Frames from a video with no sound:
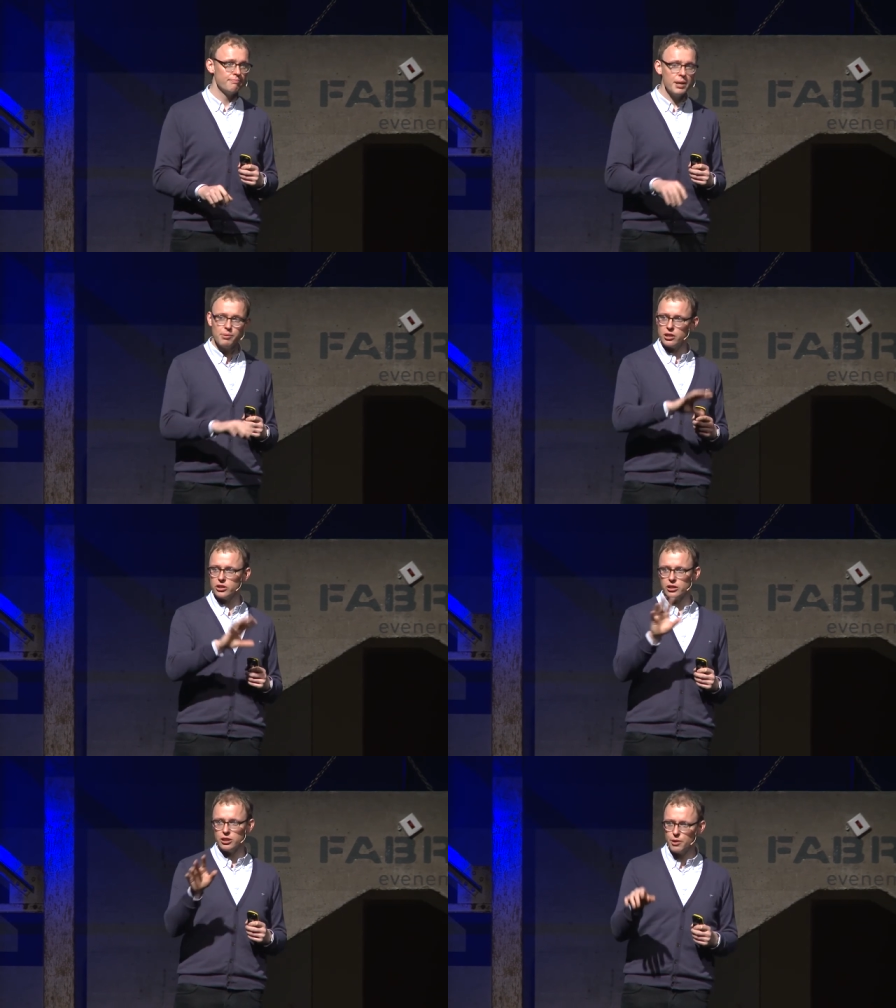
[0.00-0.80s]
People are
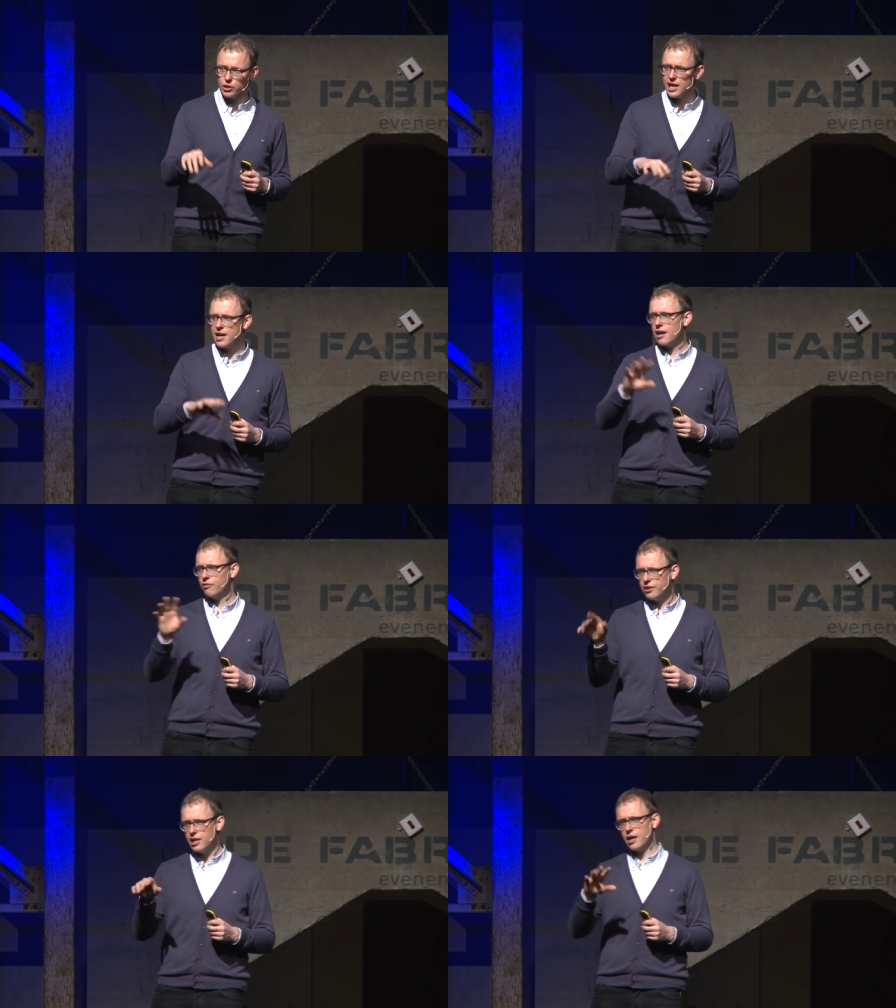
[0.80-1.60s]
talking about AR,
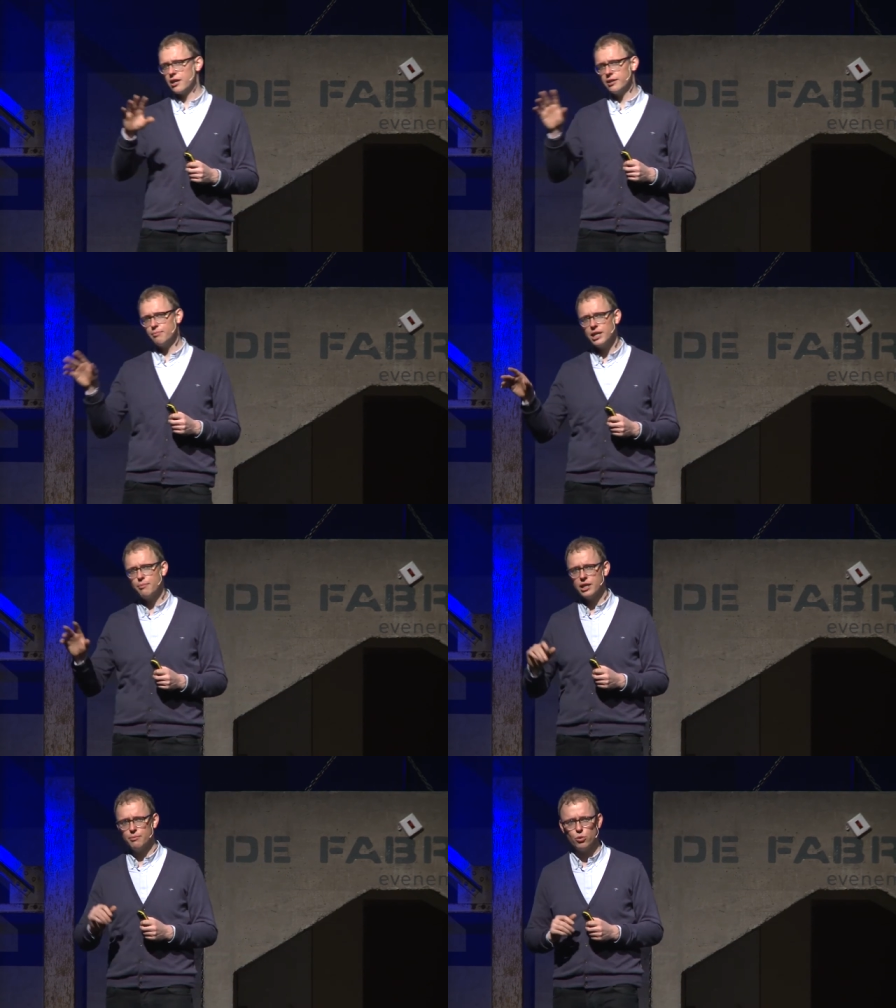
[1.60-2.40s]
VR, and many,
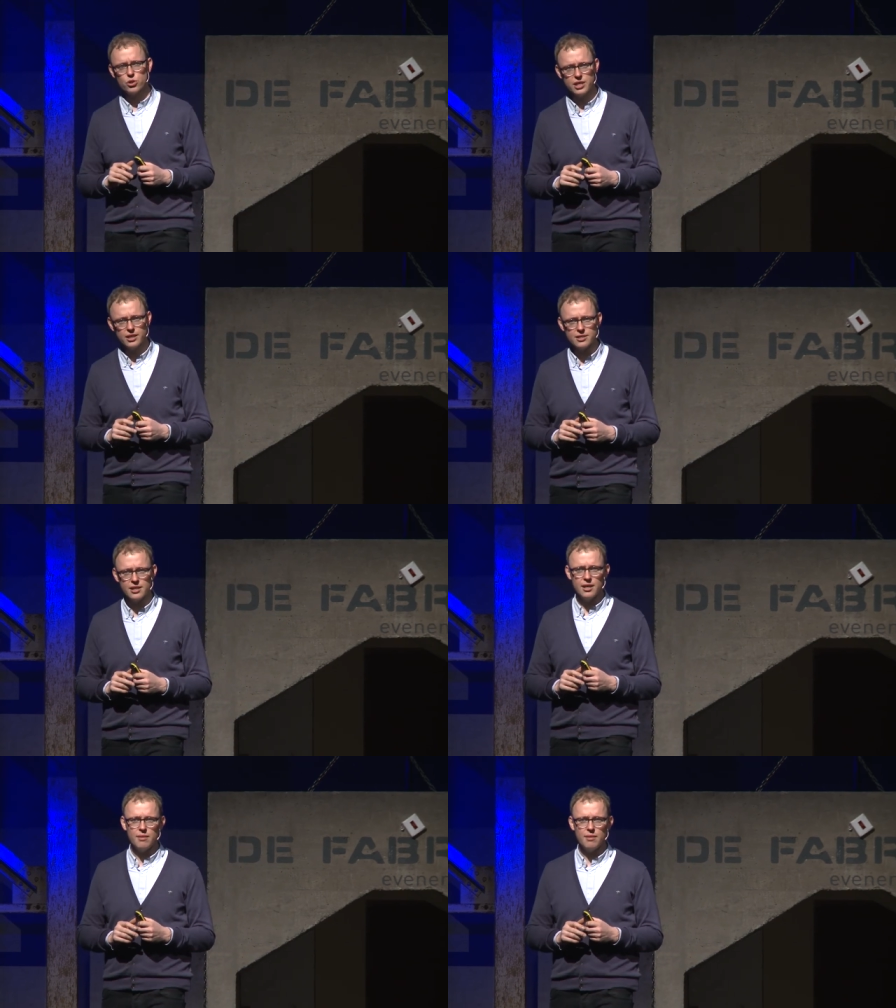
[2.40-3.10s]
many more things.